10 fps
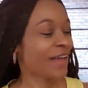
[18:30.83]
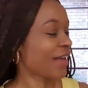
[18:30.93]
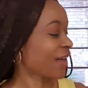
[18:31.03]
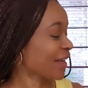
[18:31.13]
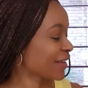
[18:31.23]

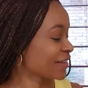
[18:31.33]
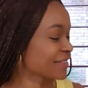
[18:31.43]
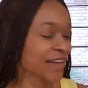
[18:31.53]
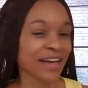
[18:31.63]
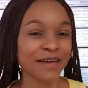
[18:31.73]

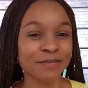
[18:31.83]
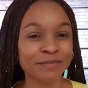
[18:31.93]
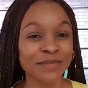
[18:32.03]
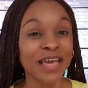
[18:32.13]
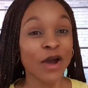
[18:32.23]

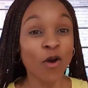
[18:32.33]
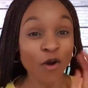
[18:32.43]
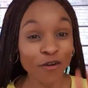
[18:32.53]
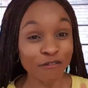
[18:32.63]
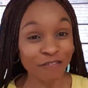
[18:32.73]
and
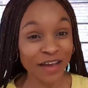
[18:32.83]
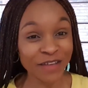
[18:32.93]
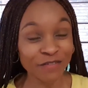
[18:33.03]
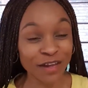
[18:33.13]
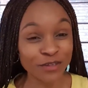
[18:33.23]
all 5 are